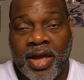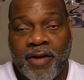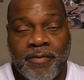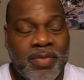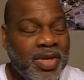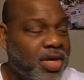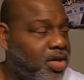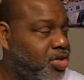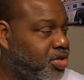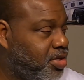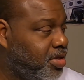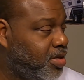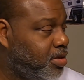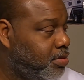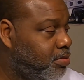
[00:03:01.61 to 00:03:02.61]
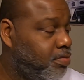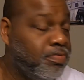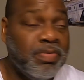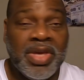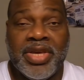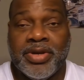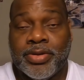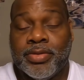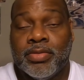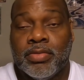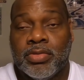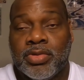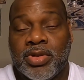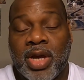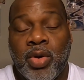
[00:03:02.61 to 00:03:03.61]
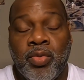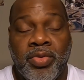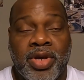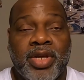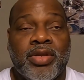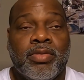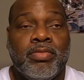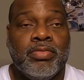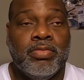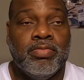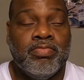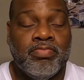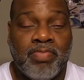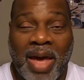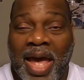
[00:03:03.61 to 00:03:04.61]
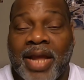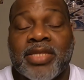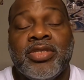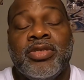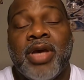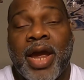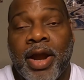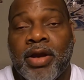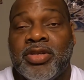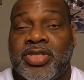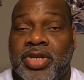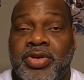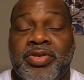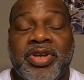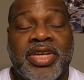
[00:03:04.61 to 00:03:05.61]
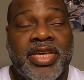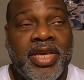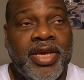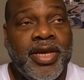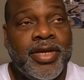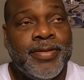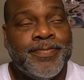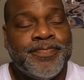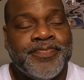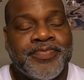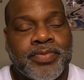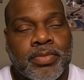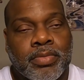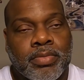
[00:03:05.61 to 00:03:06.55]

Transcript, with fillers: have me a good meal. So I went back to Arizona again.